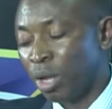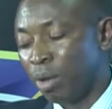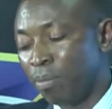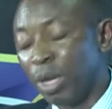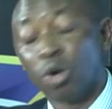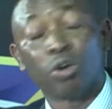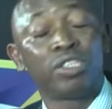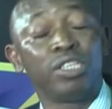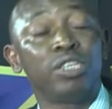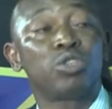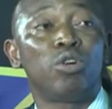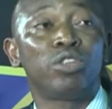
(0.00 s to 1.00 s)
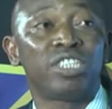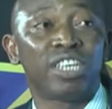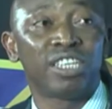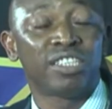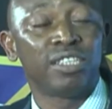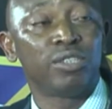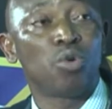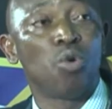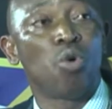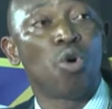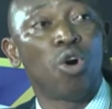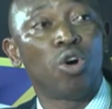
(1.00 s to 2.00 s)
because these contingencies
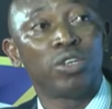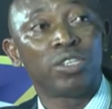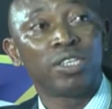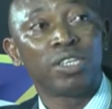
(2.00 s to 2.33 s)
occurred